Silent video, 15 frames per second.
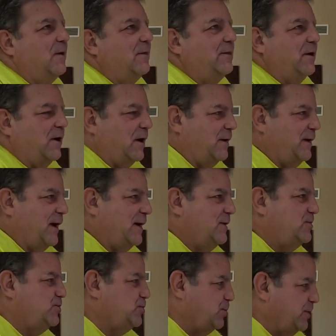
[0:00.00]
there are not a
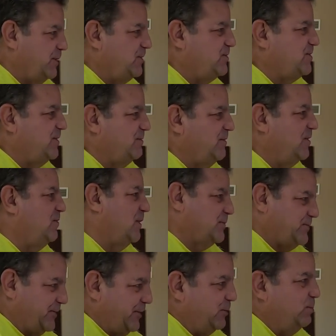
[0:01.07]
shortage of
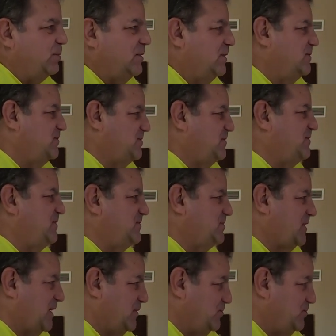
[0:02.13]
electrical plugs in this house.